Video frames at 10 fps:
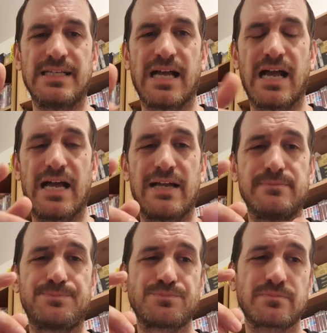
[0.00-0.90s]

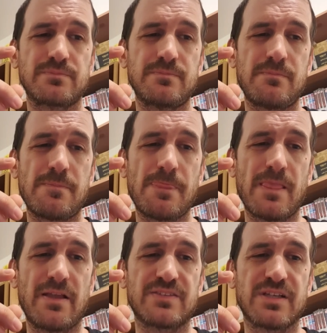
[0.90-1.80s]
Um,
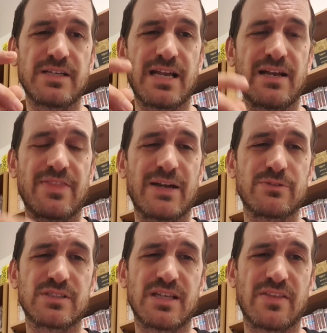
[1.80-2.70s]
so yeah, that
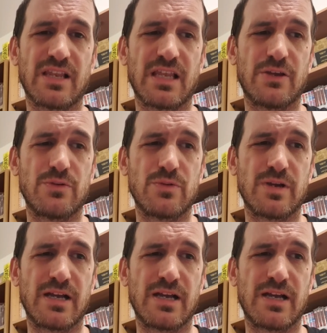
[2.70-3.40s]
was another low.